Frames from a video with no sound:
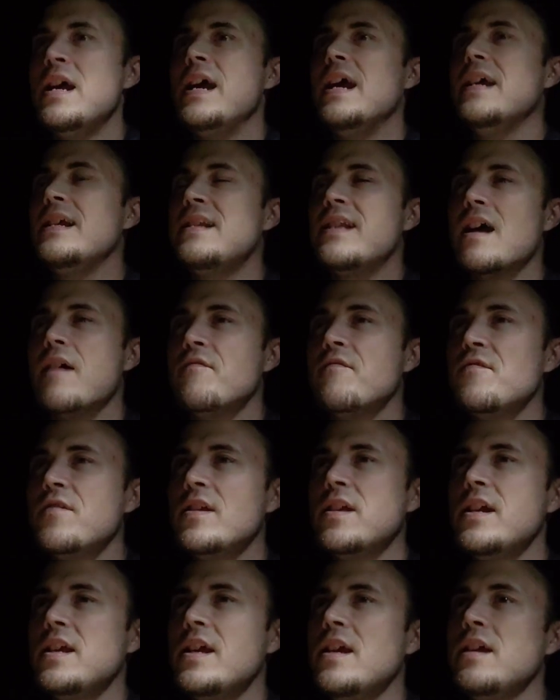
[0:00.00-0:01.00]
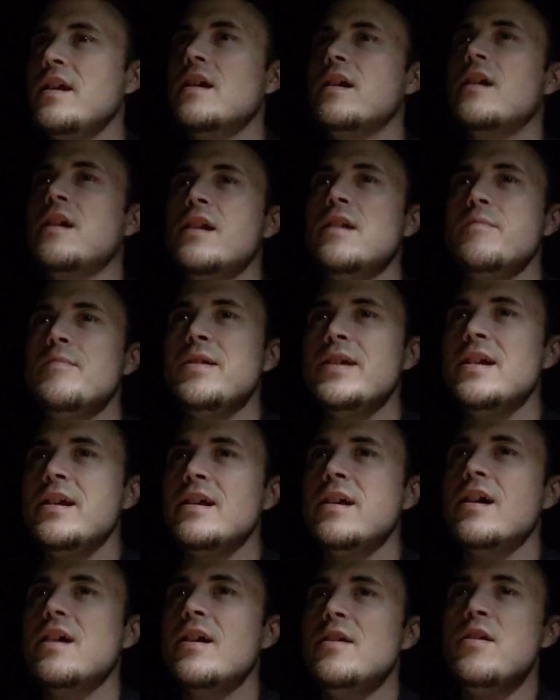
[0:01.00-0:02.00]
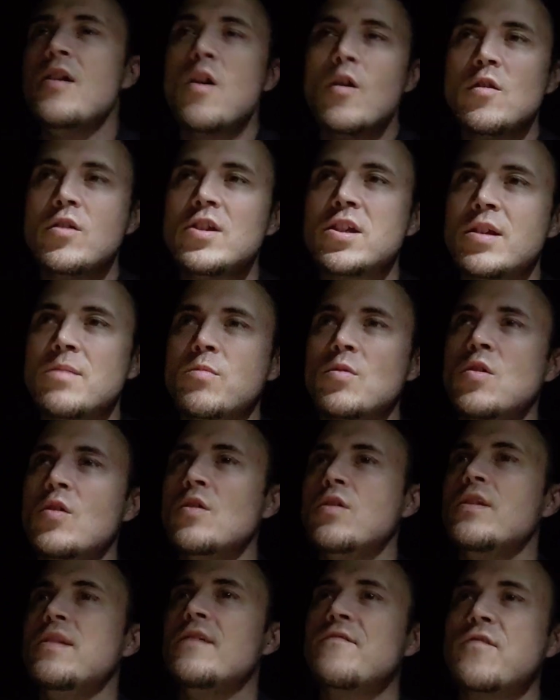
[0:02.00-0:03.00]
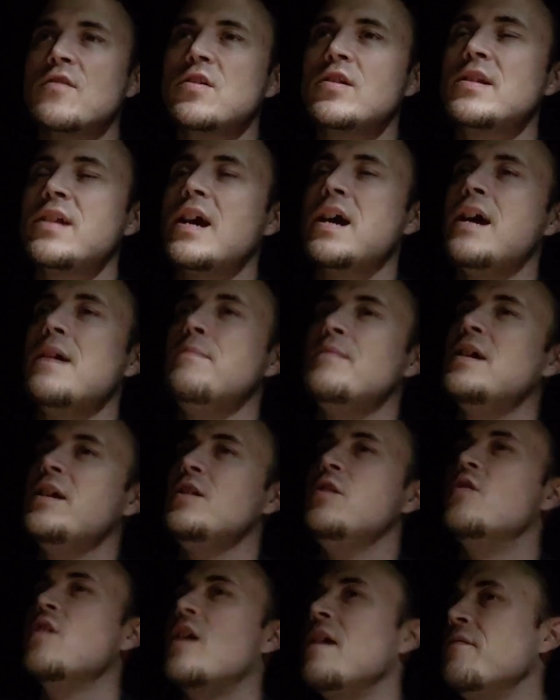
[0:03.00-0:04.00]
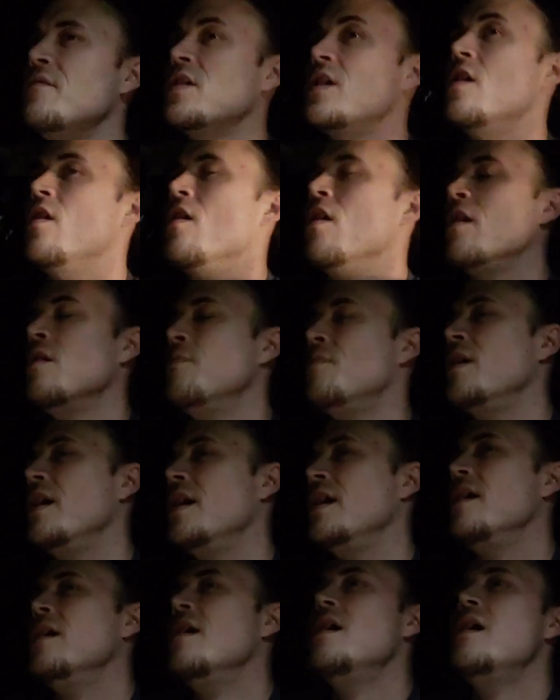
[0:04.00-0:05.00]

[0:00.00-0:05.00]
it's definitely going to be noticeable the first time that you drive the car. But